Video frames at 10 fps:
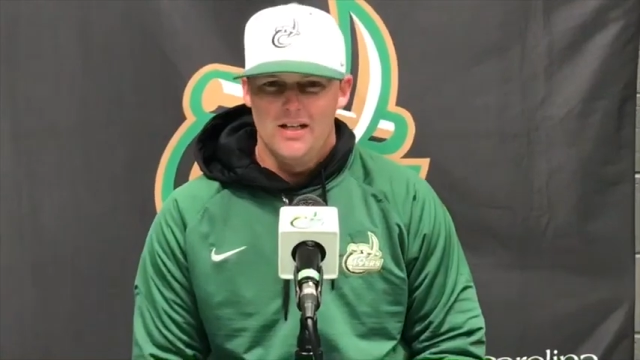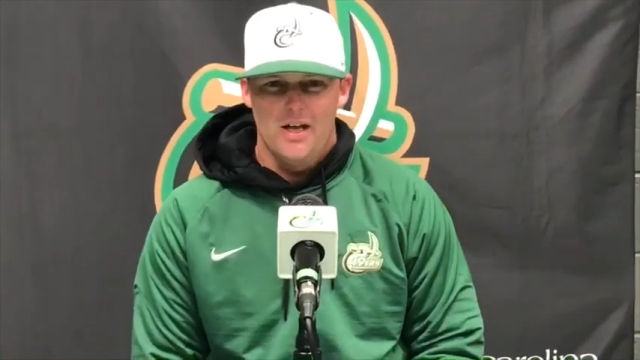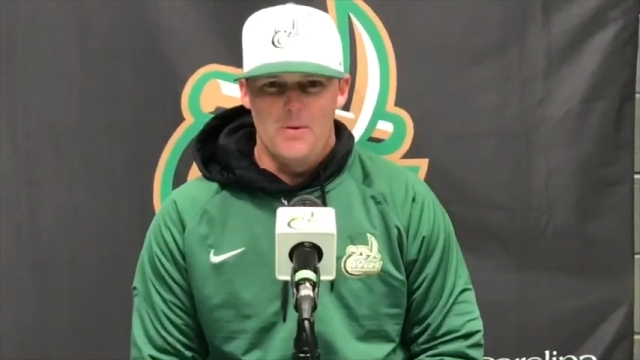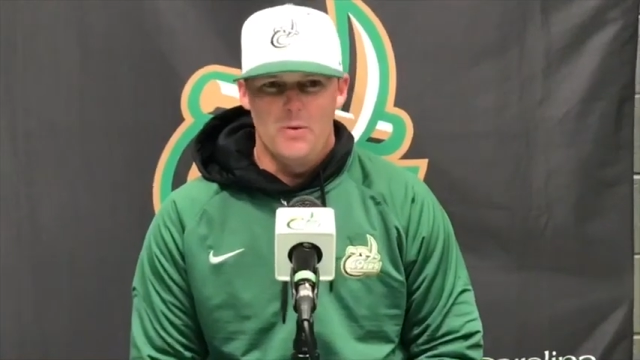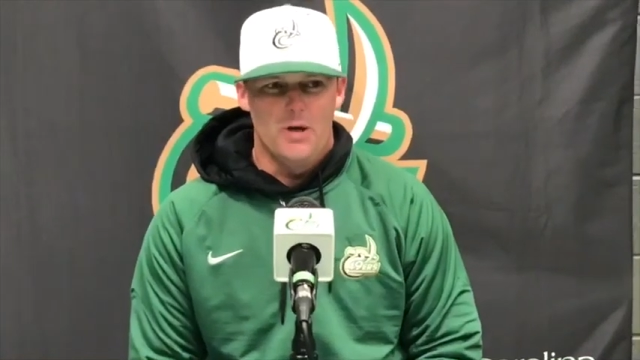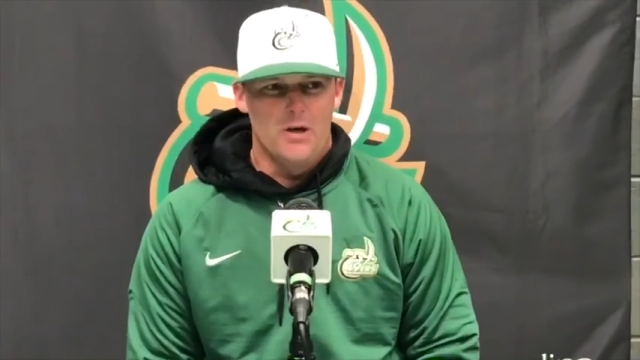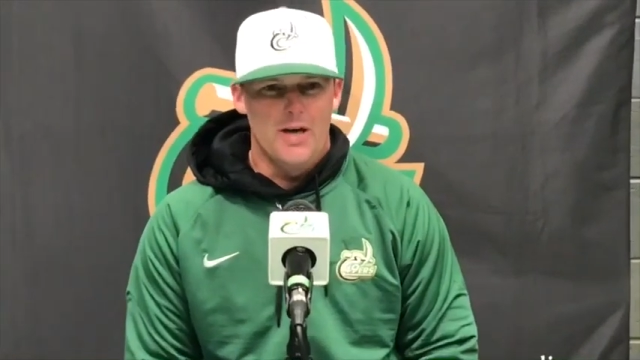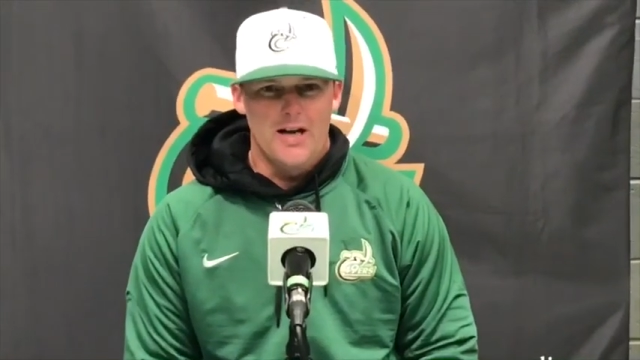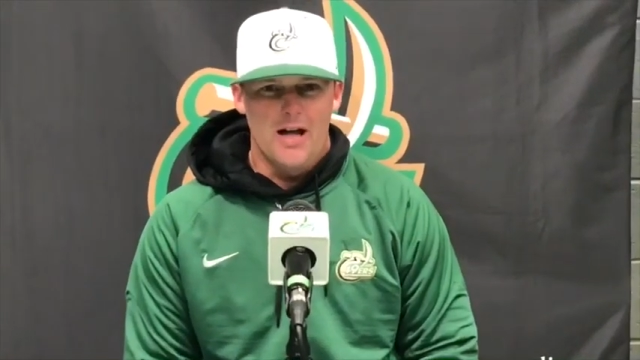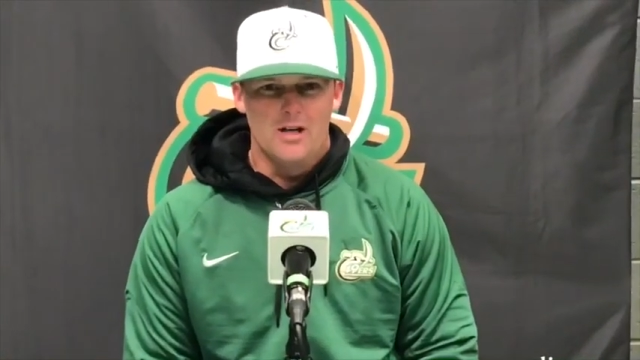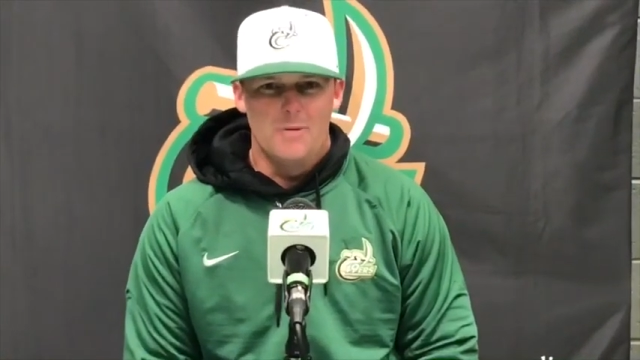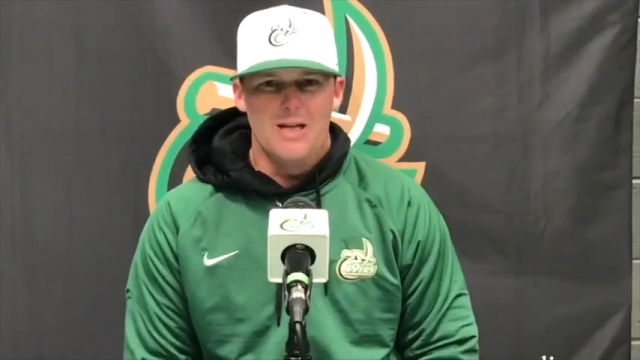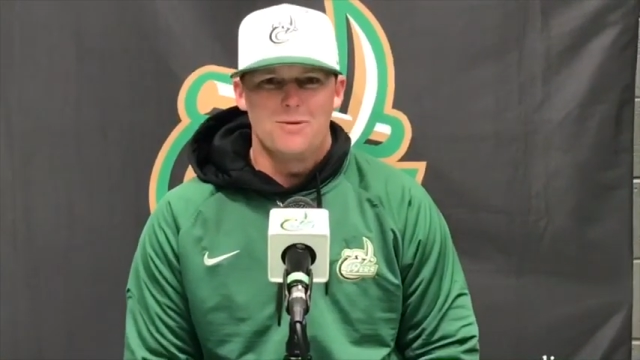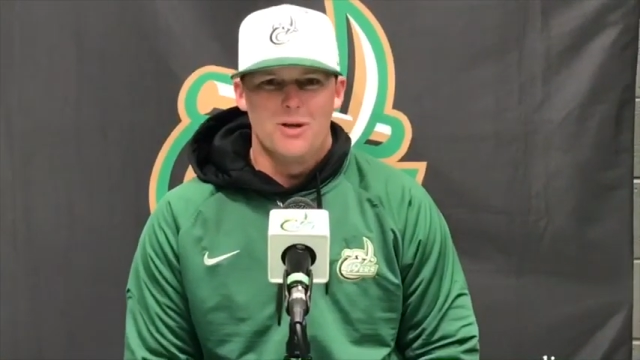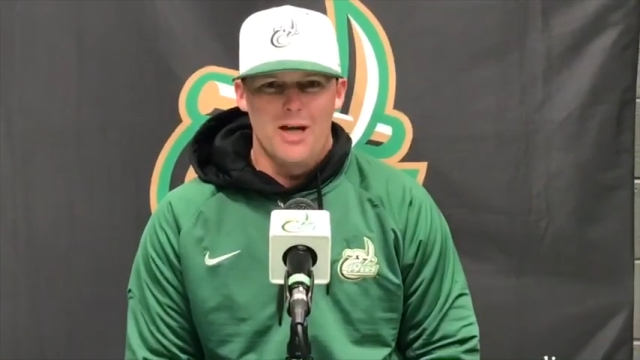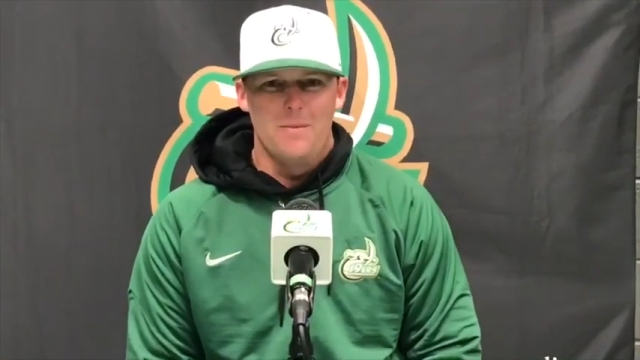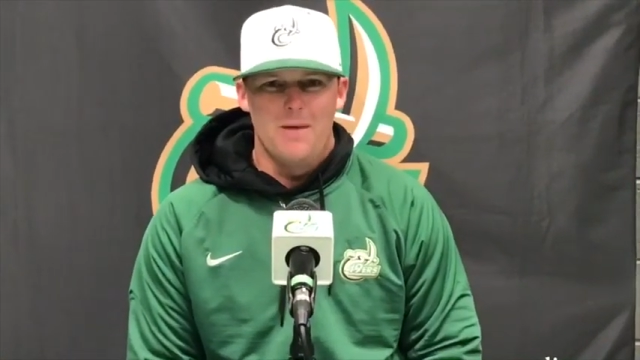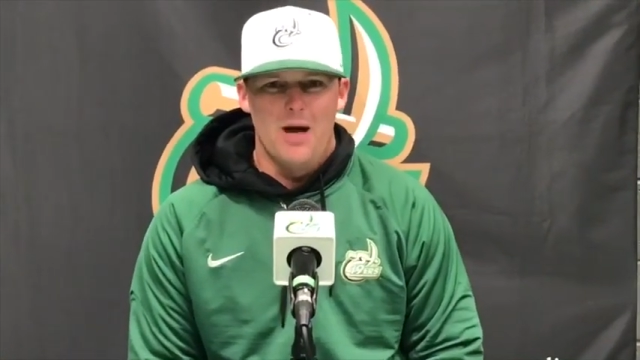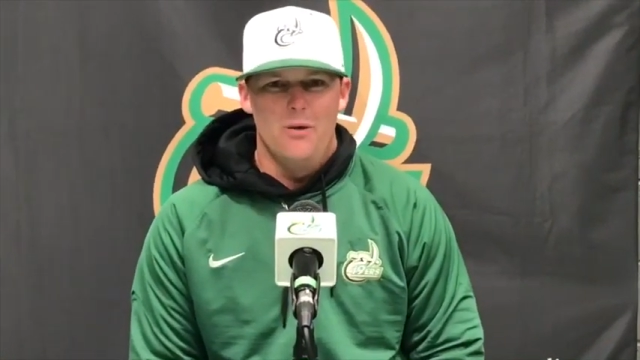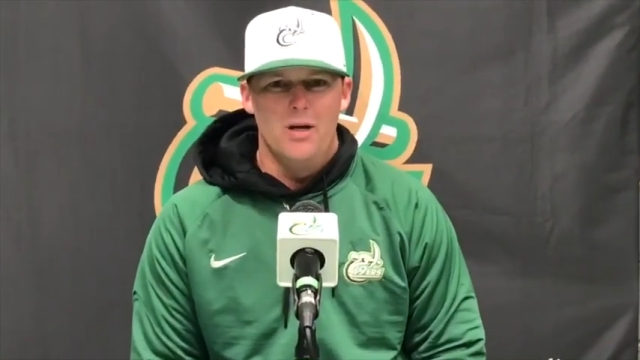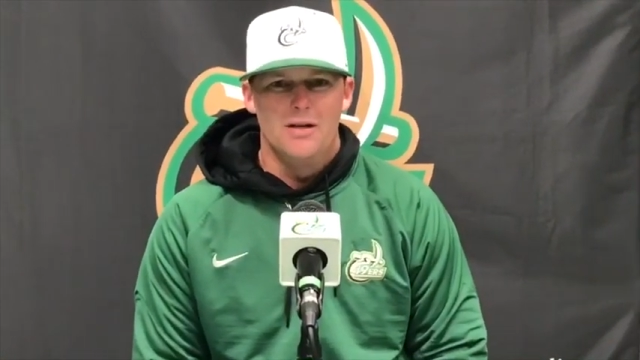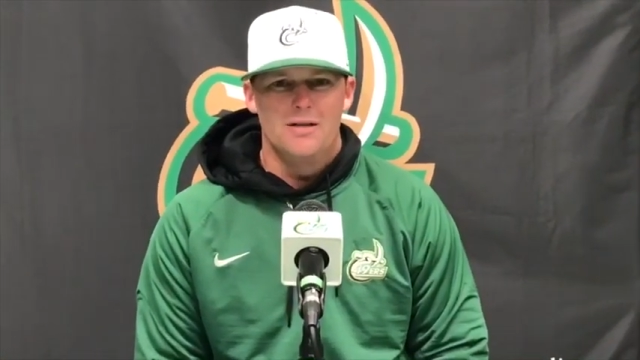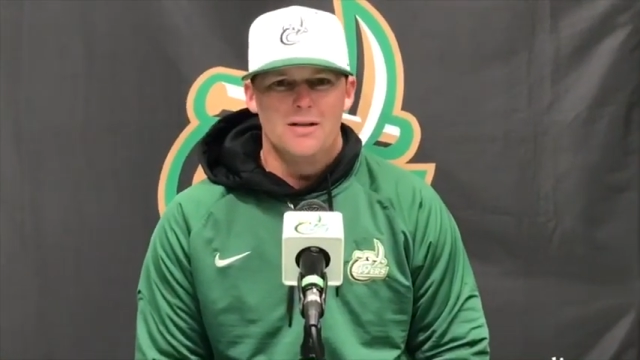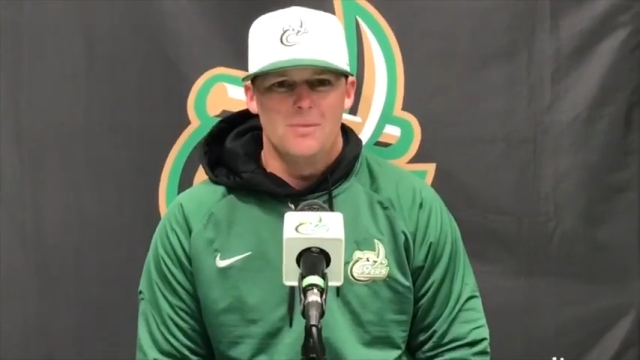I mean, what a great college baseball game that was.